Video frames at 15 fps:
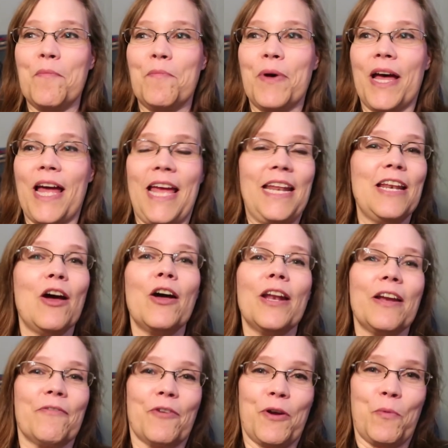but and not
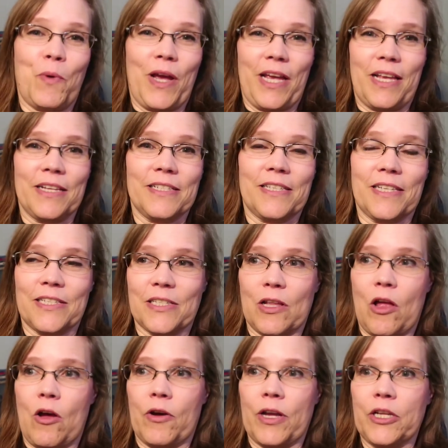every week is this
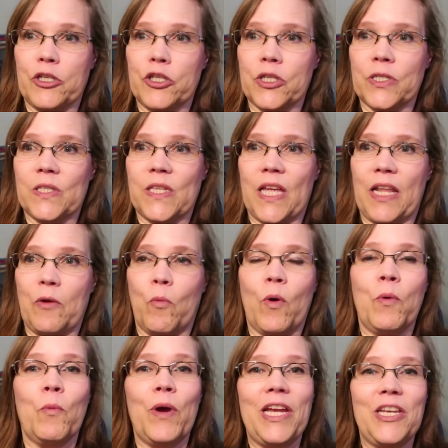long it's just that
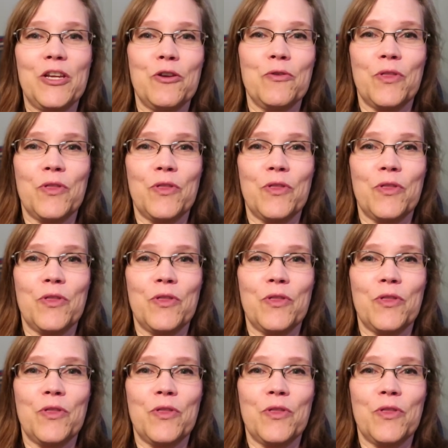when we do